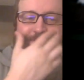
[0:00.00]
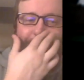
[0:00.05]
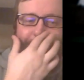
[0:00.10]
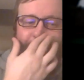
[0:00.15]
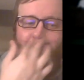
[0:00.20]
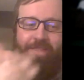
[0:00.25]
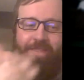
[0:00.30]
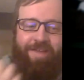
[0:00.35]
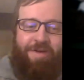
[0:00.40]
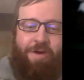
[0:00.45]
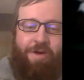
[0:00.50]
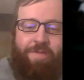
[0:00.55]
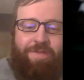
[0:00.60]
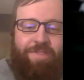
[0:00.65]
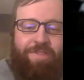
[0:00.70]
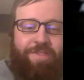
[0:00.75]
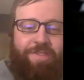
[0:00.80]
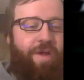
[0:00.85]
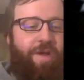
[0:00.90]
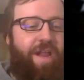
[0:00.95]
Totally
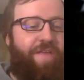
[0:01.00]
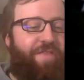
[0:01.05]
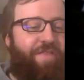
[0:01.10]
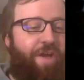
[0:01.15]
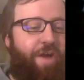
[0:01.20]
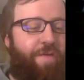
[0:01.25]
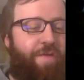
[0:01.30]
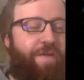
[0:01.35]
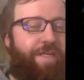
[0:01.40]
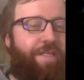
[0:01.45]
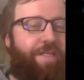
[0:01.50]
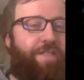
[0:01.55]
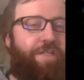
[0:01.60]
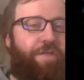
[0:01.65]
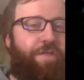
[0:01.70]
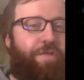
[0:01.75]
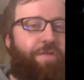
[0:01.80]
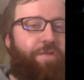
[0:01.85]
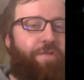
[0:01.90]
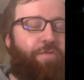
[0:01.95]
normal. So, what I thought we could
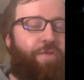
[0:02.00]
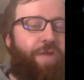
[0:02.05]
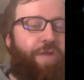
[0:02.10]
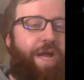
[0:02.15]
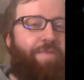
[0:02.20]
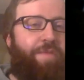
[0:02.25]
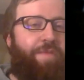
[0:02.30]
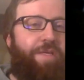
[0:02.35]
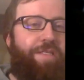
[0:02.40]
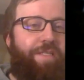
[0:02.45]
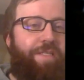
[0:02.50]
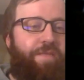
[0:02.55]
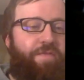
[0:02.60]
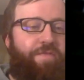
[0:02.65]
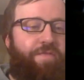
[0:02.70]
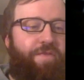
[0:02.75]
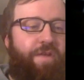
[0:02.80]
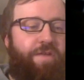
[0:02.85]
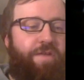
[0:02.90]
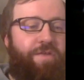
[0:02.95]
do to wrap things up
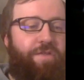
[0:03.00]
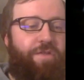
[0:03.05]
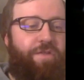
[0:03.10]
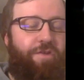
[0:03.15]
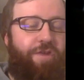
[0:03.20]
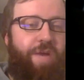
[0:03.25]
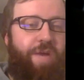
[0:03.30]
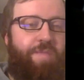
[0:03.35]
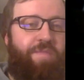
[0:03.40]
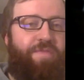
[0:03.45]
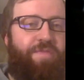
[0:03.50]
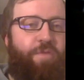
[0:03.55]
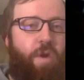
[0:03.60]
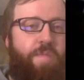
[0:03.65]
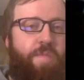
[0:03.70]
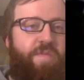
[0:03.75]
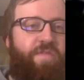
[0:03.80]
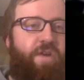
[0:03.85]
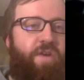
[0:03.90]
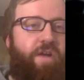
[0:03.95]
for Fathers of the Grind before
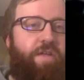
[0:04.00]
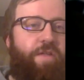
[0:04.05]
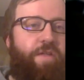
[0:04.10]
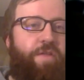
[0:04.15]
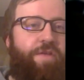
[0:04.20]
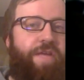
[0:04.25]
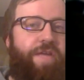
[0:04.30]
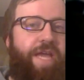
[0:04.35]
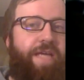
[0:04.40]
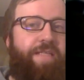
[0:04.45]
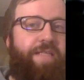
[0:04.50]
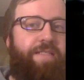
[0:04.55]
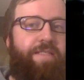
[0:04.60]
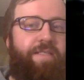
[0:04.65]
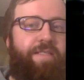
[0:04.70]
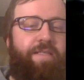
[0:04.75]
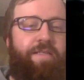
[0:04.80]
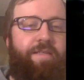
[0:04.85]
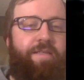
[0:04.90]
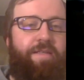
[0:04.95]
we move on to the
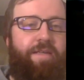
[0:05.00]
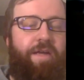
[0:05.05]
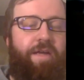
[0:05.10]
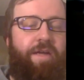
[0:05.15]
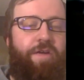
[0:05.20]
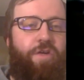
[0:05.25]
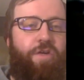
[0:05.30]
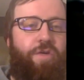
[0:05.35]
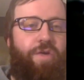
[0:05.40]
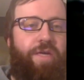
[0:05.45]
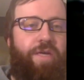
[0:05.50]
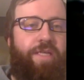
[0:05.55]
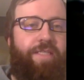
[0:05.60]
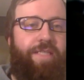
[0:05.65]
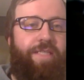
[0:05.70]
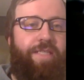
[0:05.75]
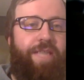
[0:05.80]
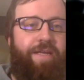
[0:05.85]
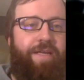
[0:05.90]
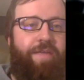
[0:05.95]
next uh, new and
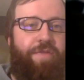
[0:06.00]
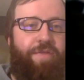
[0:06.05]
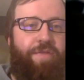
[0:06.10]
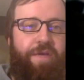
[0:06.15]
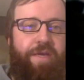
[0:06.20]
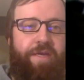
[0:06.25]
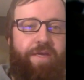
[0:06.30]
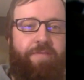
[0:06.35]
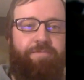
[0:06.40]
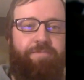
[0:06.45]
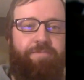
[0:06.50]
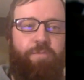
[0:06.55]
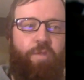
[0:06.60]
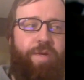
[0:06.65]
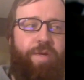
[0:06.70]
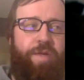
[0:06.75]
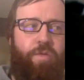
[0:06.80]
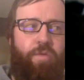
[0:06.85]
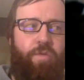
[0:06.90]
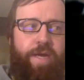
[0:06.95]
exciting thing, which,
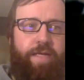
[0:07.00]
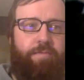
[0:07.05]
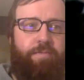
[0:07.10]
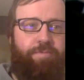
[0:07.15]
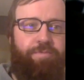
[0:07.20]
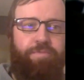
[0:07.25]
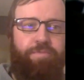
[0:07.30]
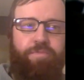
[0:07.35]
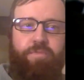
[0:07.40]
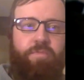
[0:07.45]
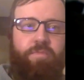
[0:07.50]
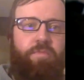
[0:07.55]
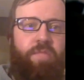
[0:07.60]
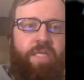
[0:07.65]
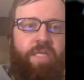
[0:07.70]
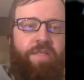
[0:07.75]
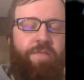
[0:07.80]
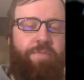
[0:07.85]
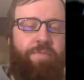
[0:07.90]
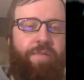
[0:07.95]
by the way,
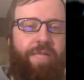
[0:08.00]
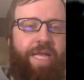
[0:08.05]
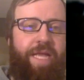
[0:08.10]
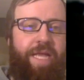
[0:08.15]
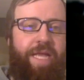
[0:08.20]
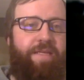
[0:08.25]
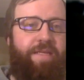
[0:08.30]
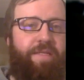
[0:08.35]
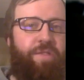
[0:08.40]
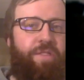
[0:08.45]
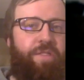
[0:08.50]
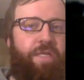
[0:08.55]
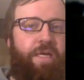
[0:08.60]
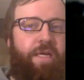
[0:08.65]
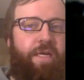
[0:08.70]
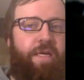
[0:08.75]
the plan is